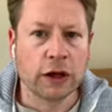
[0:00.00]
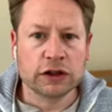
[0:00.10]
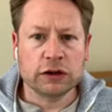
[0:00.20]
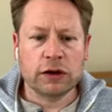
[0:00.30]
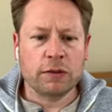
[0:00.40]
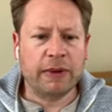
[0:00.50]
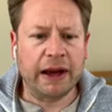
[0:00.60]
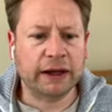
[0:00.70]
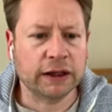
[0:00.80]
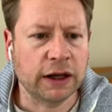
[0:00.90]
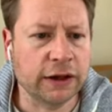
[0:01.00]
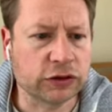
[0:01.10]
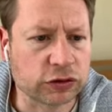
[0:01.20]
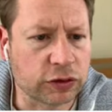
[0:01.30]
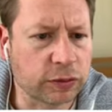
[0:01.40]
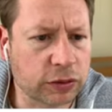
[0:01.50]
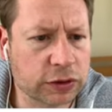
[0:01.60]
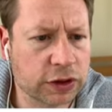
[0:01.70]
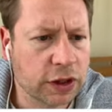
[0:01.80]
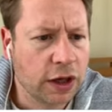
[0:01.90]
So we're back at the drawing
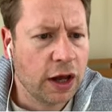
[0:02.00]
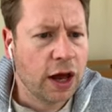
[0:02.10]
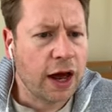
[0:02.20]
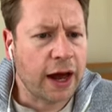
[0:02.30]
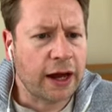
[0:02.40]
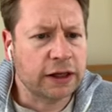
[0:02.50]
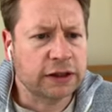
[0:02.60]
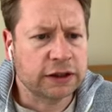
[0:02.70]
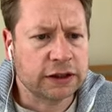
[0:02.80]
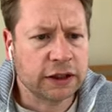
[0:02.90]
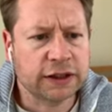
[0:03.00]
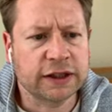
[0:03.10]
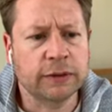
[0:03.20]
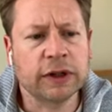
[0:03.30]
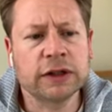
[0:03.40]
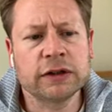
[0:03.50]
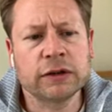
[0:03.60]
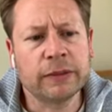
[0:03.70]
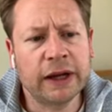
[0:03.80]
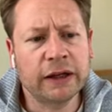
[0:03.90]
board and like I said we're going to do
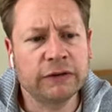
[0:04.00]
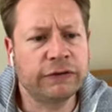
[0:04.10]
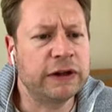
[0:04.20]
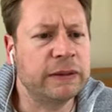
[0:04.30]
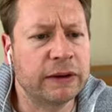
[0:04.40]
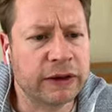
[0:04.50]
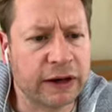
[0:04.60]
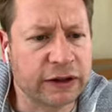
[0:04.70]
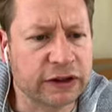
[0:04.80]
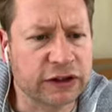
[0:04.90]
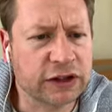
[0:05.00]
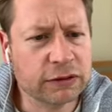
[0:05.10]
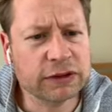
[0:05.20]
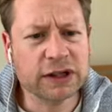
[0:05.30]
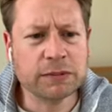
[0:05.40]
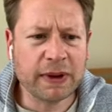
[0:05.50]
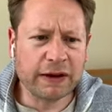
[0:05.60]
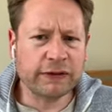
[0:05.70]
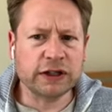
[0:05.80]
a male and female character. So there is a bit of